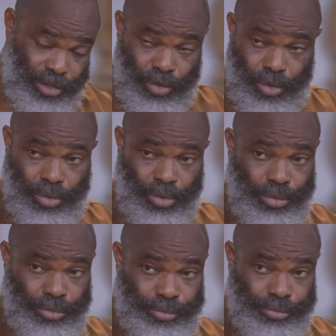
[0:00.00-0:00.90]
Ikoku.
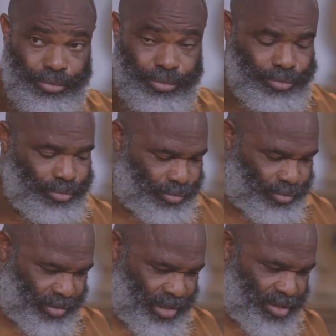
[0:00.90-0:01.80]
Uh,
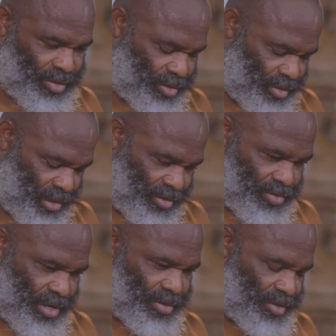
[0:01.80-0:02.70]
yes. Let us eat
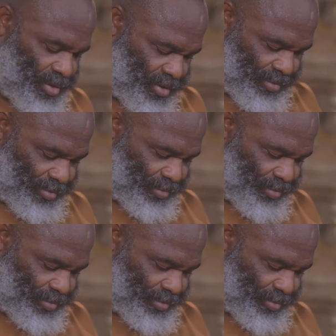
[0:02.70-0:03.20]
groundnut.